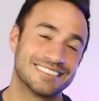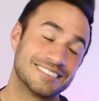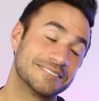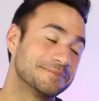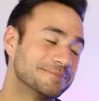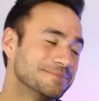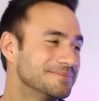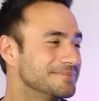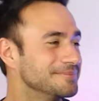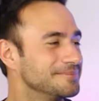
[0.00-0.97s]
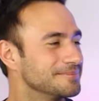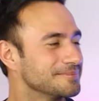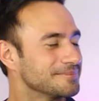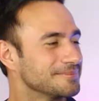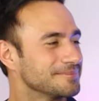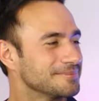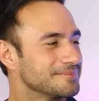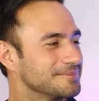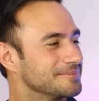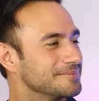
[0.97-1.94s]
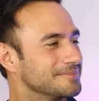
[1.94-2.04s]

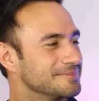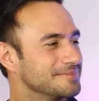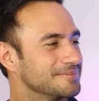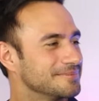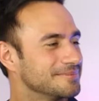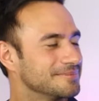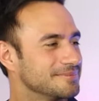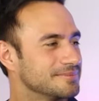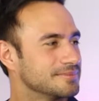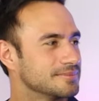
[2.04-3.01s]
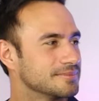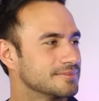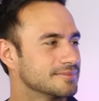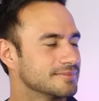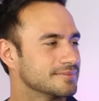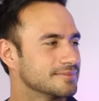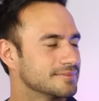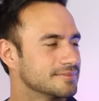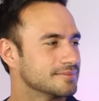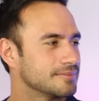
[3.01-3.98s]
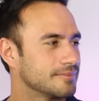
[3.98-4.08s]

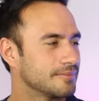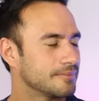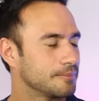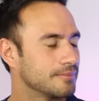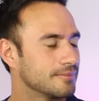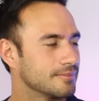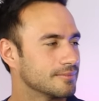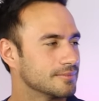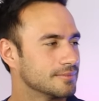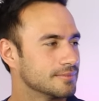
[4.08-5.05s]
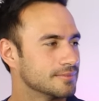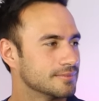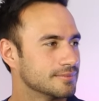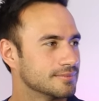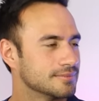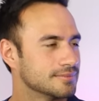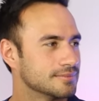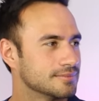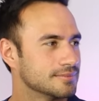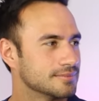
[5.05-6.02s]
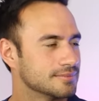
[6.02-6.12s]

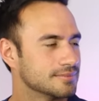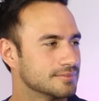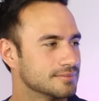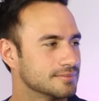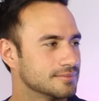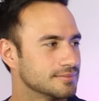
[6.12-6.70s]
This person isn't speaking.